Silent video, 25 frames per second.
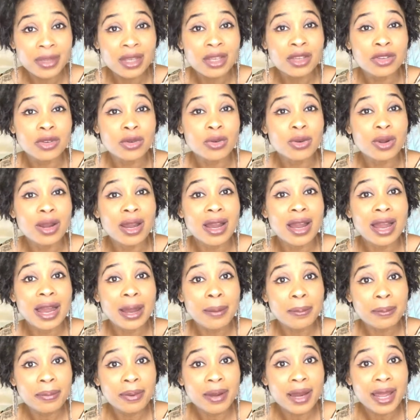you can
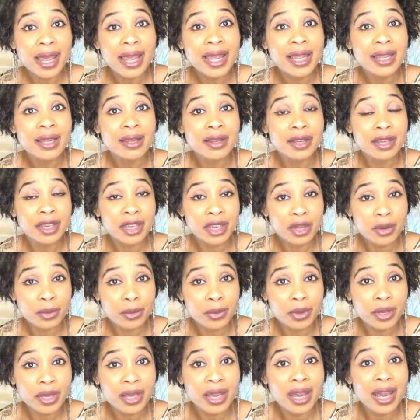apply
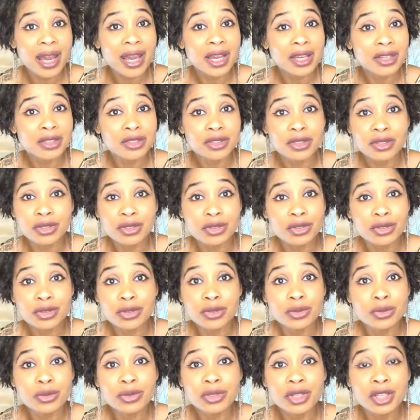kiwi and you
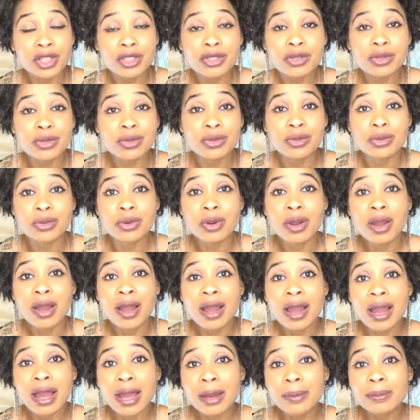don't need to
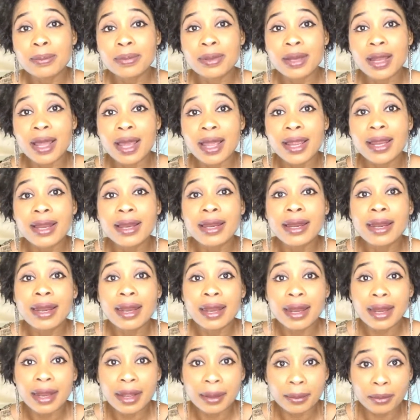apply
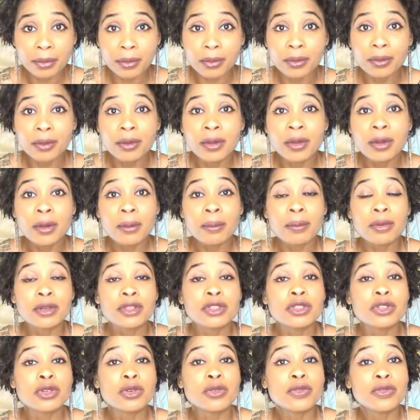lemon.
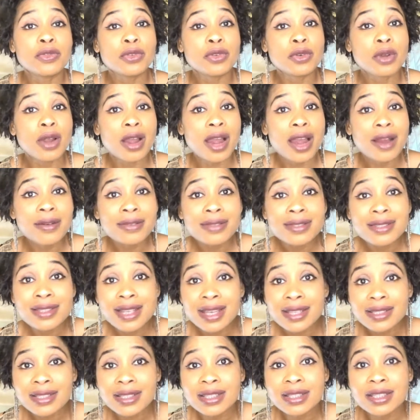But if you have
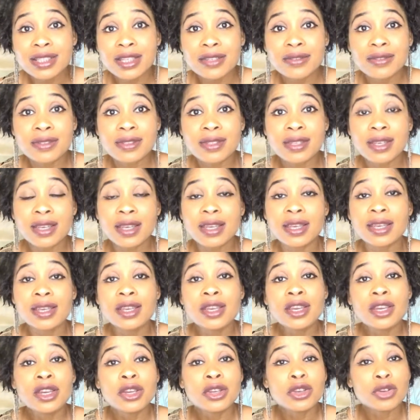sensitive skin,
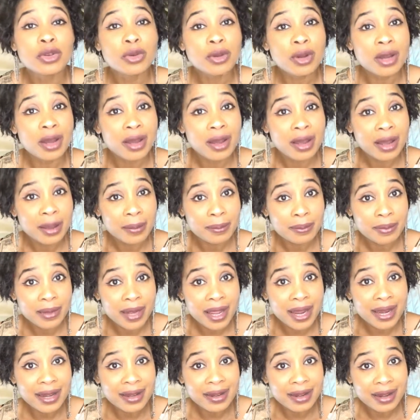you can
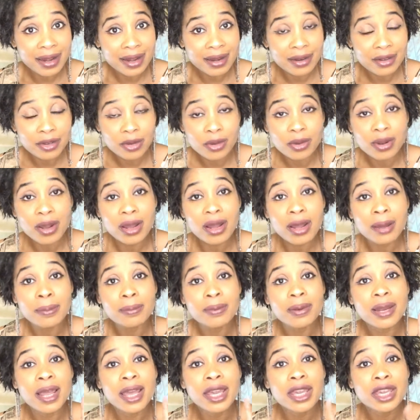
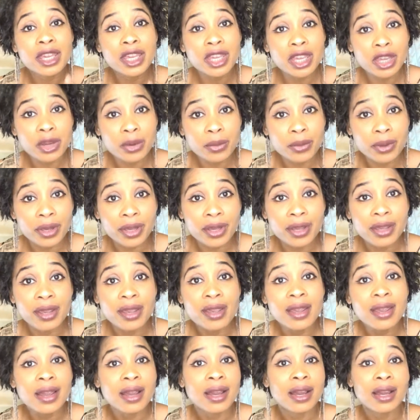apply kiwi
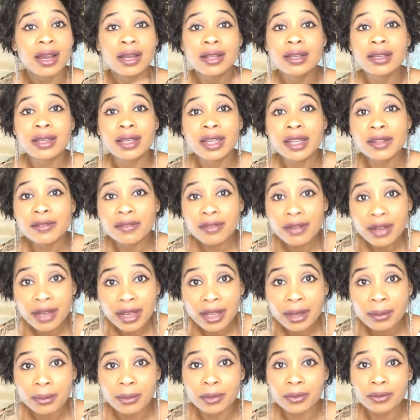and leave
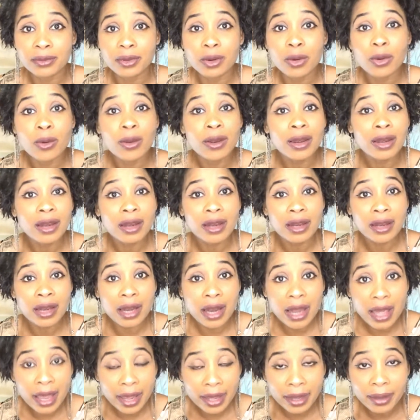lemon or
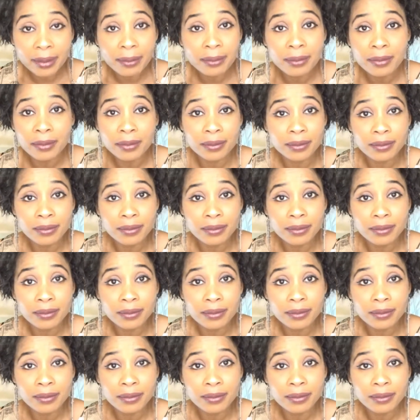lime.